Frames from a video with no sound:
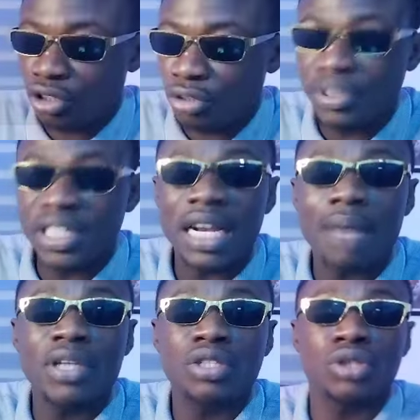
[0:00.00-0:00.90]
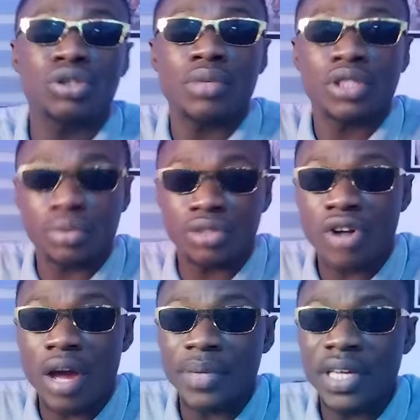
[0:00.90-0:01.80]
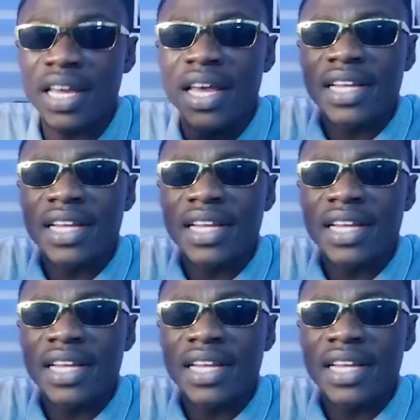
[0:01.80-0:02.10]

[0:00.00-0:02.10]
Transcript: YouTube channel. Make sure you subscribe.